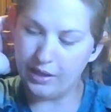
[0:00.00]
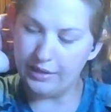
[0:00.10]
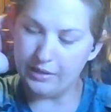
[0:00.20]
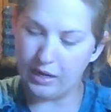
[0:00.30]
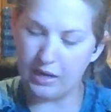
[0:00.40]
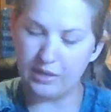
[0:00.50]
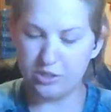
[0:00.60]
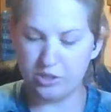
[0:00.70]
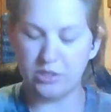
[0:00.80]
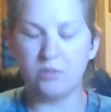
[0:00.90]
I kind
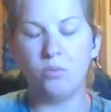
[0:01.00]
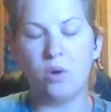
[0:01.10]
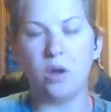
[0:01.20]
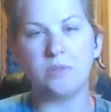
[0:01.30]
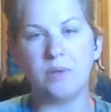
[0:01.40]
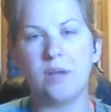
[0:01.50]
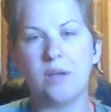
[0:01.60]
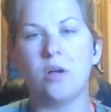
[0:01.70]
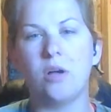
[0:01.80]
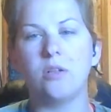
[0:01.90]
of just walked
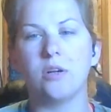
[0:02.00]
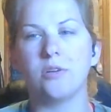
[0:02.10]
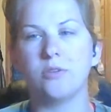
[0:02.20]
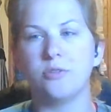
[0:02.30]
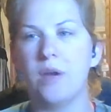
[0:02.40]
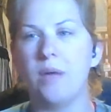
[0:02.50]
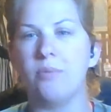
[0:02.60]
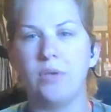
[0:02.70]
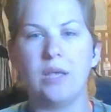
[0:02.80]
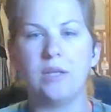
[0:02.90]
around all their
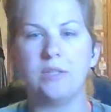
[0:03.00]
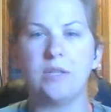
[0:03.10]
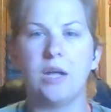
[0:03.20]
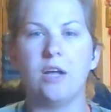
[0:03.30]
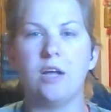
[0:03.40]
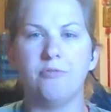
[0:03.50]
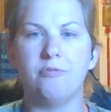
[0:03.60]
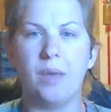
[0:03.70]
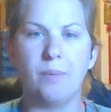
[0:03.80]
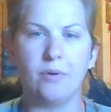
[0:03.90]
scrapbooking stuff,
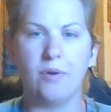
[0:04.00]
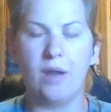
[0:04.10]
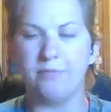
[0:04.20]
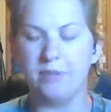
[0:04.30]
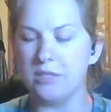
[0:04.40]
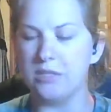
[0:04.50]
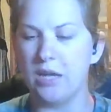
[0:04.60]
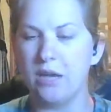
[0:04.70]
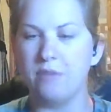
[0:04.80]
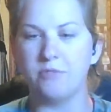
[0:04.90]
paper crafting
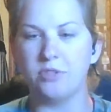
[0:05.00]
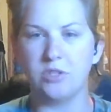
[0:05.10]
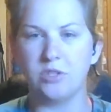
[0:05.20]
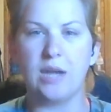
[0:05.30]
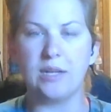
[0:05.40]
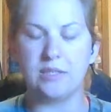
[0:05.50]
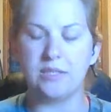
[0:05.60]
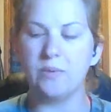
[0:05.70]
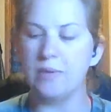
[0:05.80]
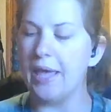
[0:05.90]
stuff, just to kind of
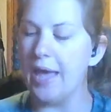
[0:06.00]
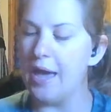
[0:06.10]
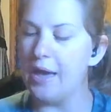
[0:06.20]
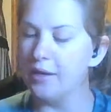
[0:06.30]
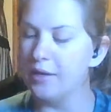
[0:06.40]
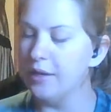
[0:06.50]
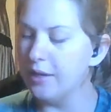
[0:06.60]
see what they had.